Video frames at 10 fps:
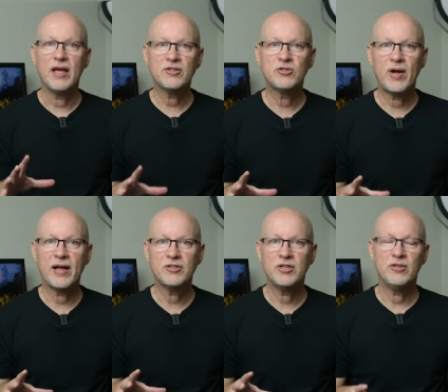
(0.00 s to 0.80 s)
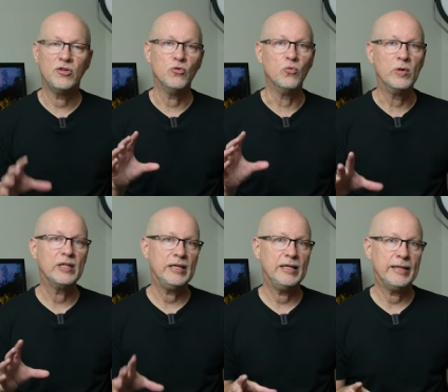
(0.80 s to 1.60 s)
next strategy that you
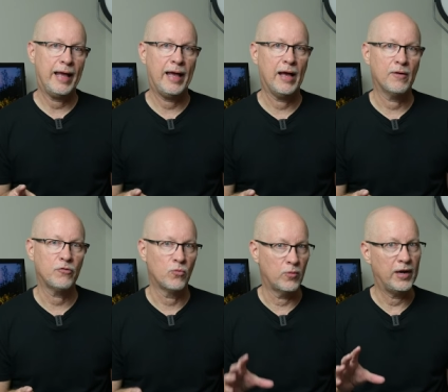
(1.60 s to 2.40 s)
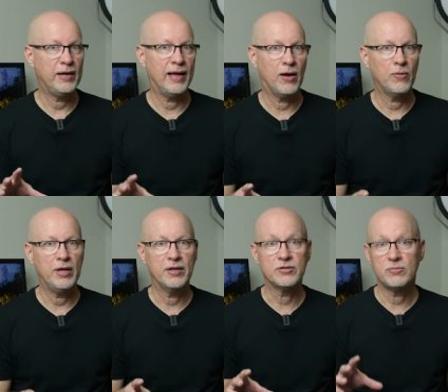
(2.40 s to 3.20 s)
really need to have right now
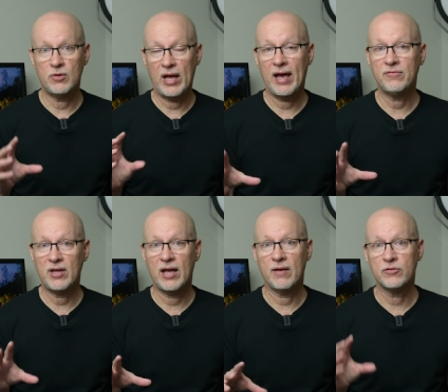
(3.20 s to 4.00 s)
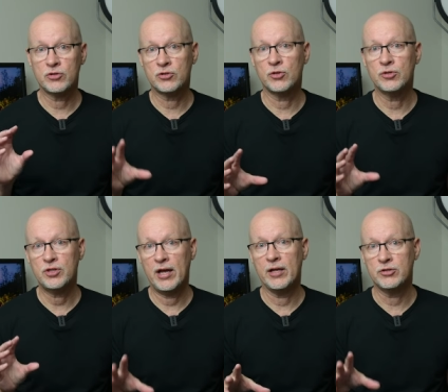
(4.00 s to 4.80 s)
is you have to have
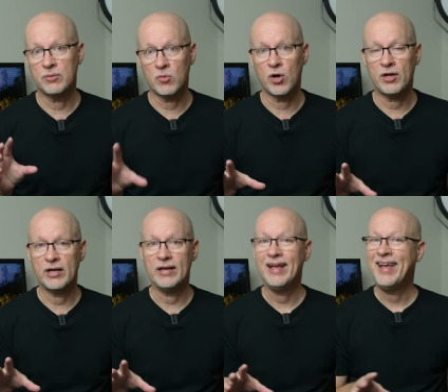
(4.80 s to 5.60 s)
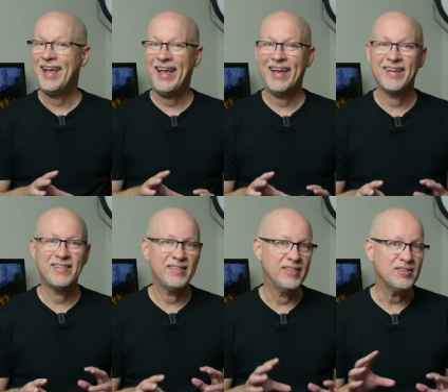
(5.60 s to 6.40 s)
search engine marketing.
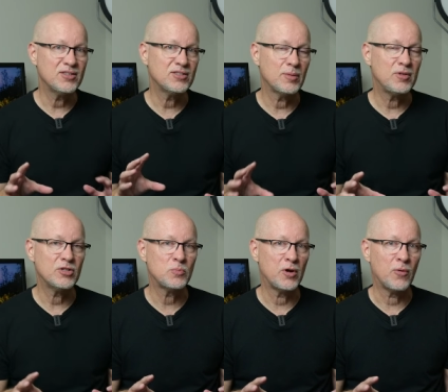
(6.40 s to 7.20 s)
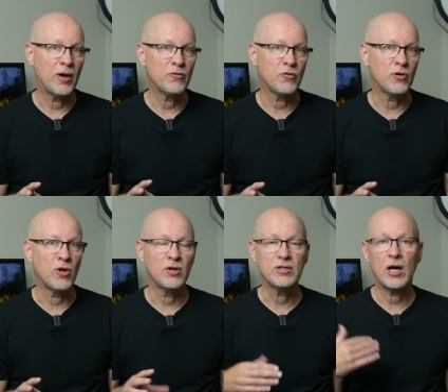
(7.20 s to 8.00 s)
And this is something that's been around for a
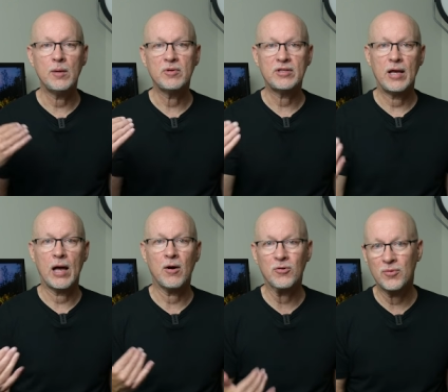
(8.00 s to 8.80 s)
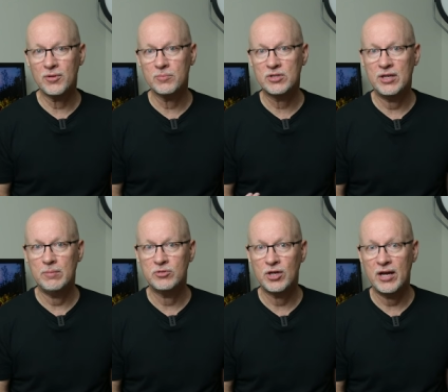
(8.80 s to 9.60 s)
long time, but the algorithms
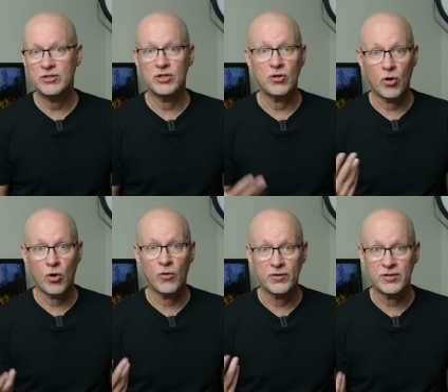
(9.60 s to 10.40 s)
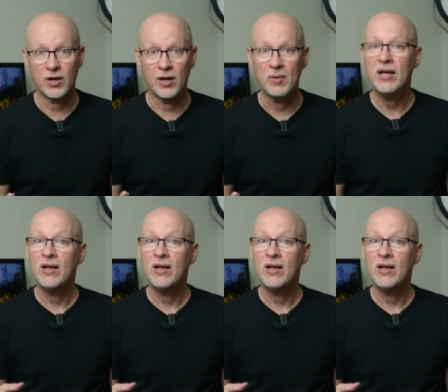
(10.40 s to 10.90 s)
keep changing all the time.